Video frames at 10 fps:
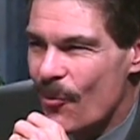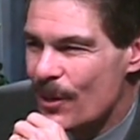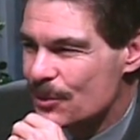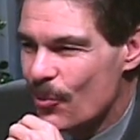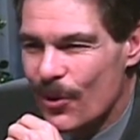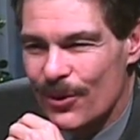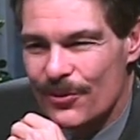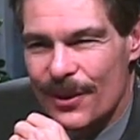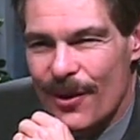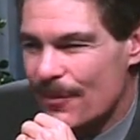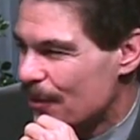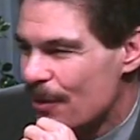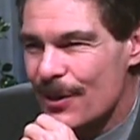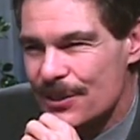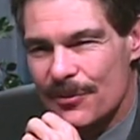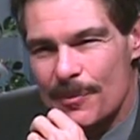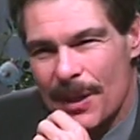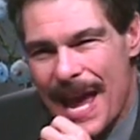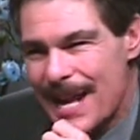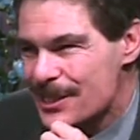which world. They're on different
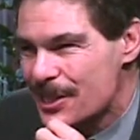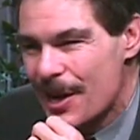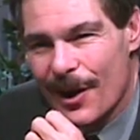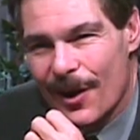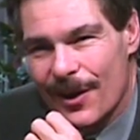planets here.